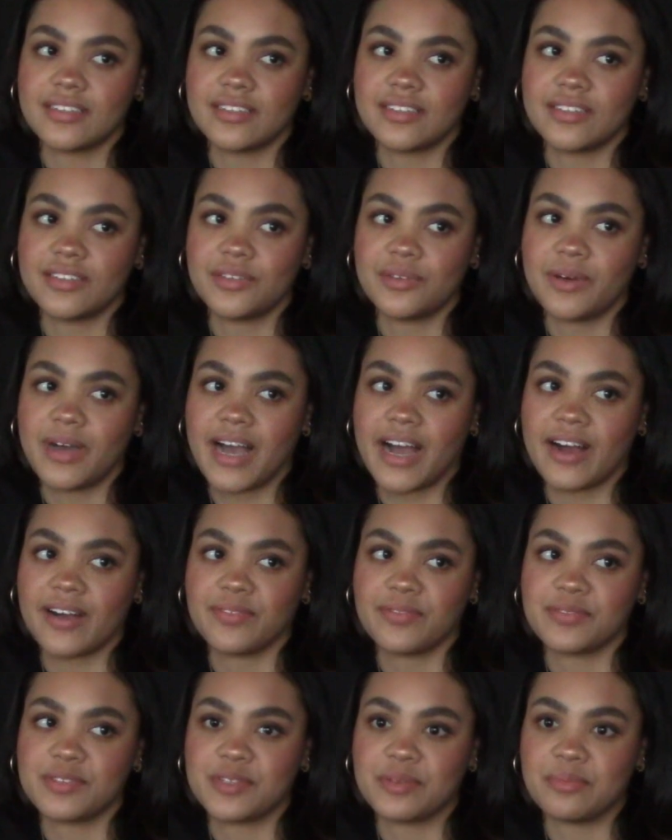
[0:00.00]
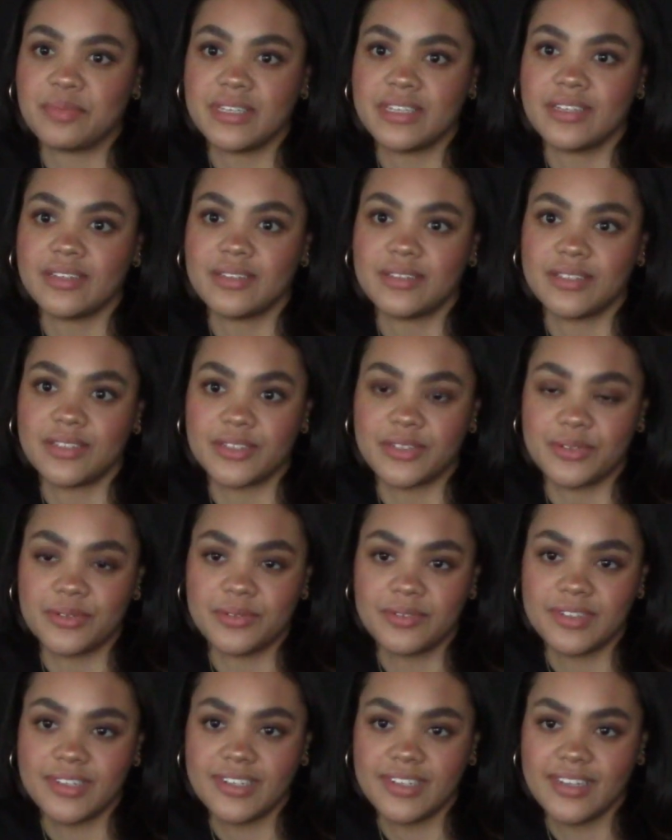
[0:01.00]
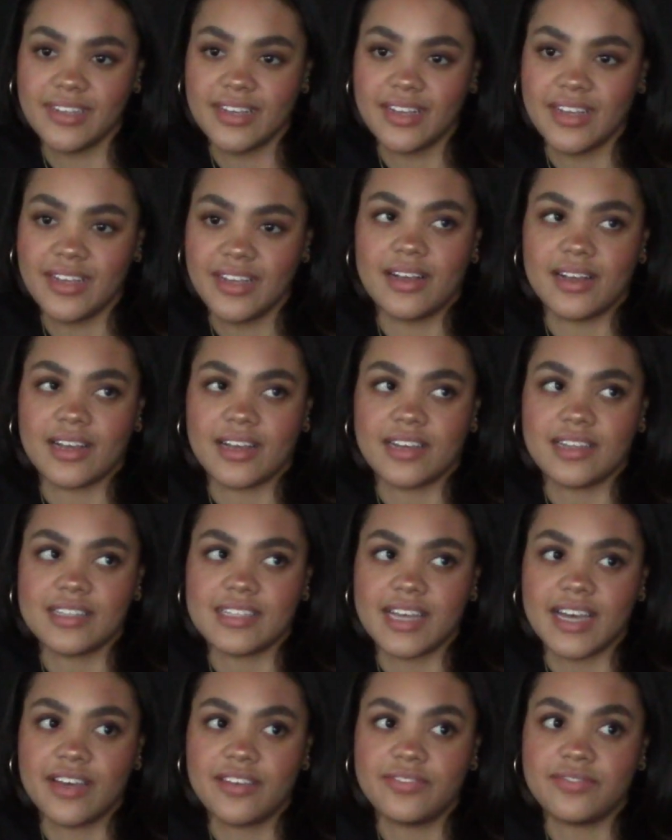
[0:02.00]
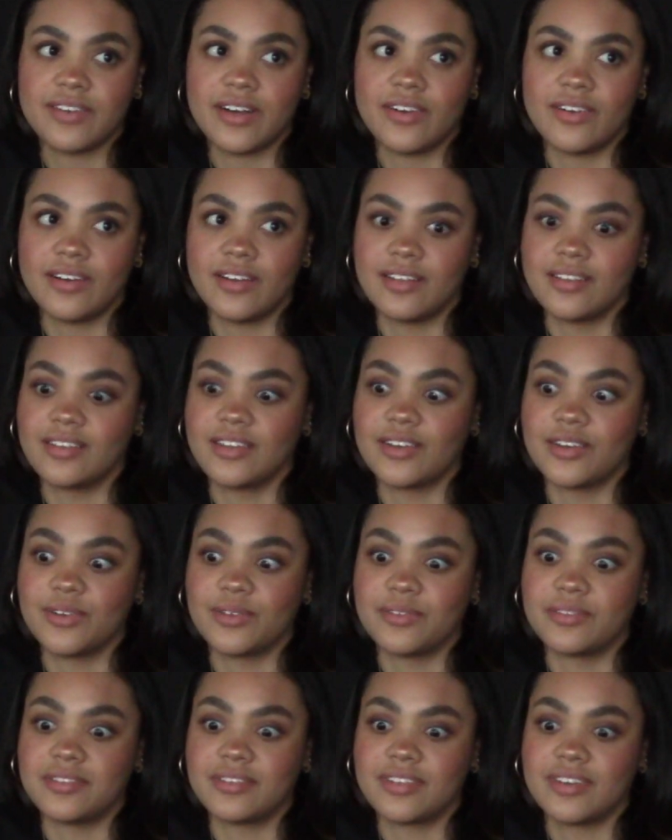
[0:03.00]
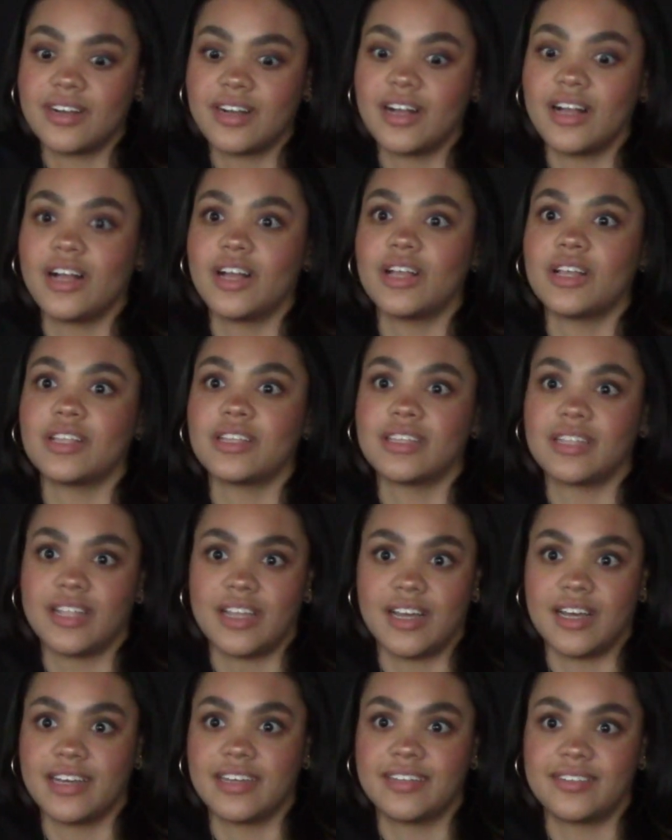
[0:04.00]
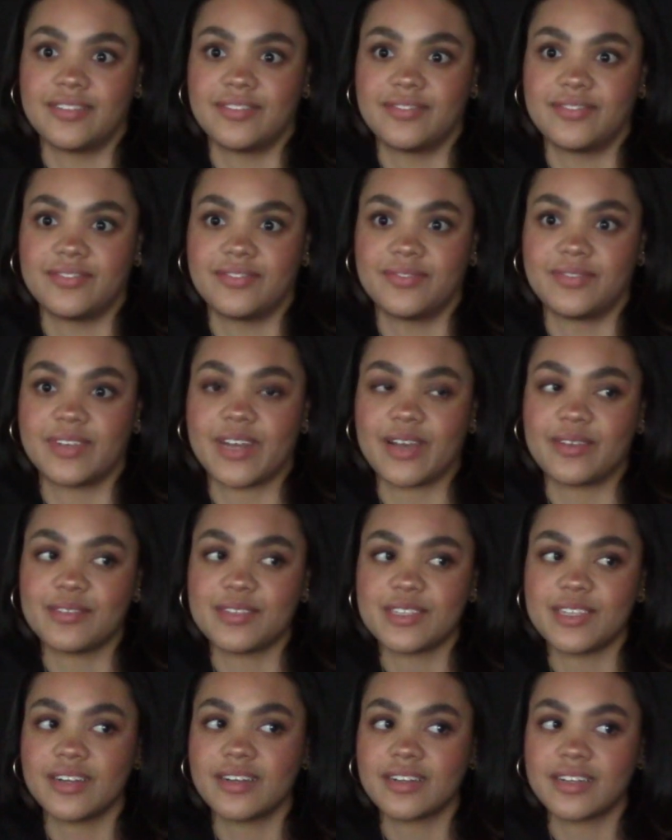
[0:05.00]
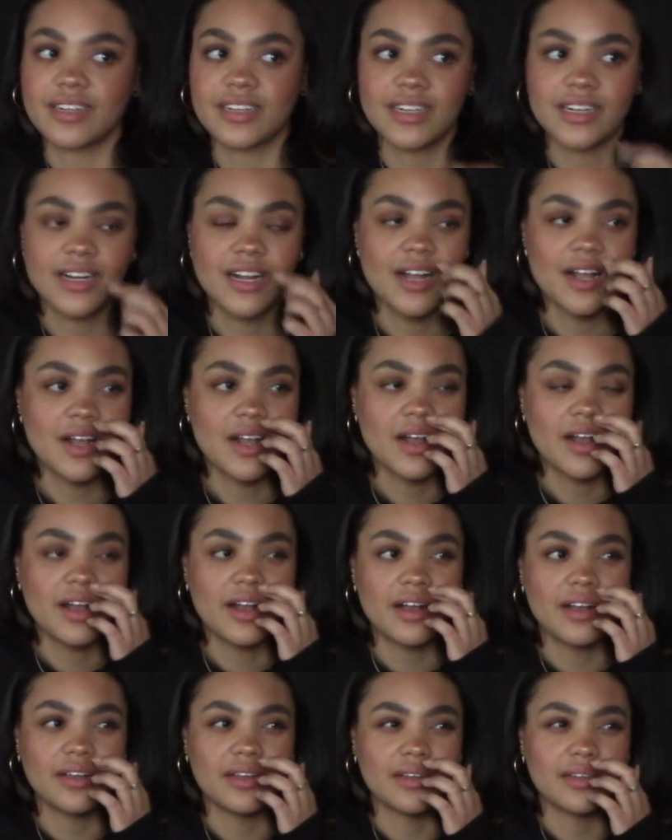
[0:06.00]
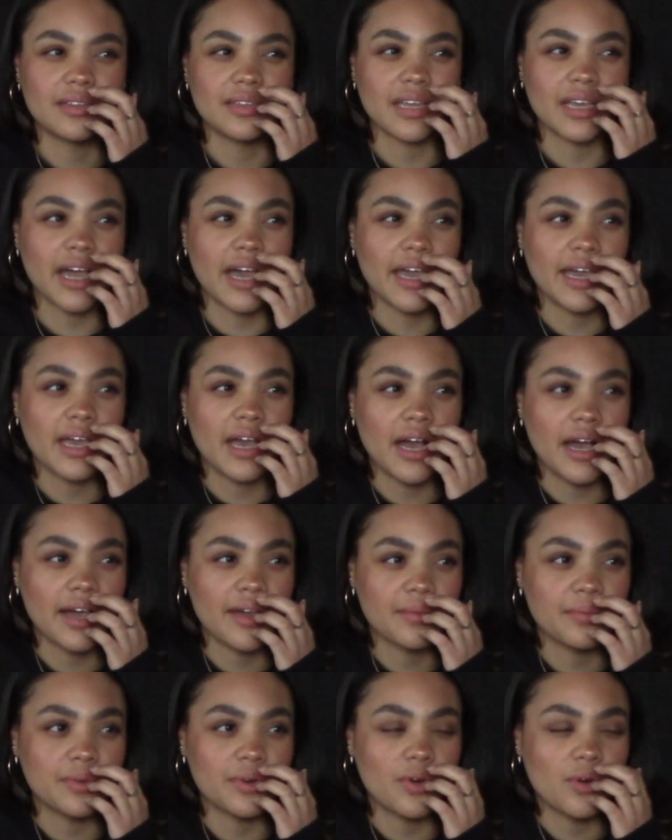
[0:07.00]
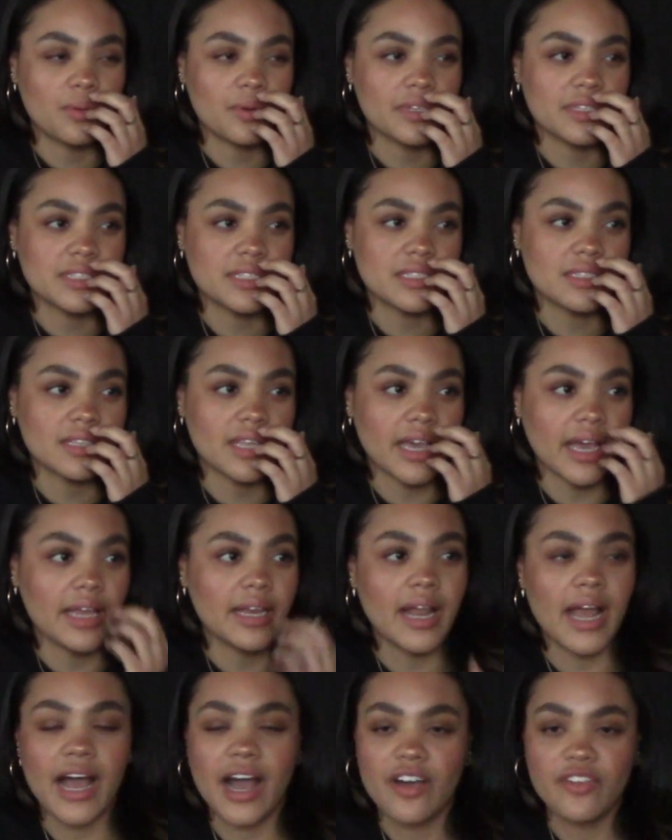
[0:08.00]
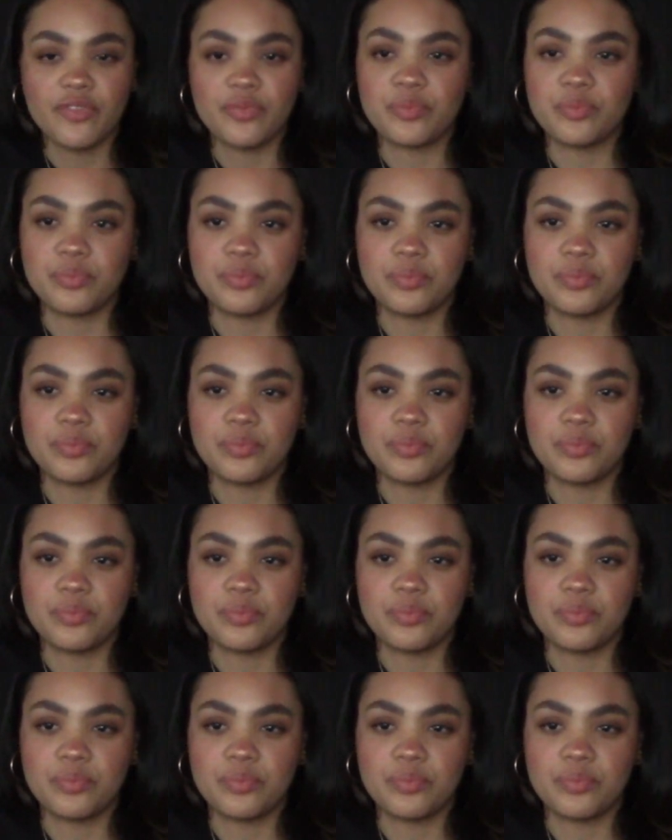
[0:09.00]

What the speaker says: you have to be alone. Because I felt alone a lot when I was younger. Like, I would always, like, I'd have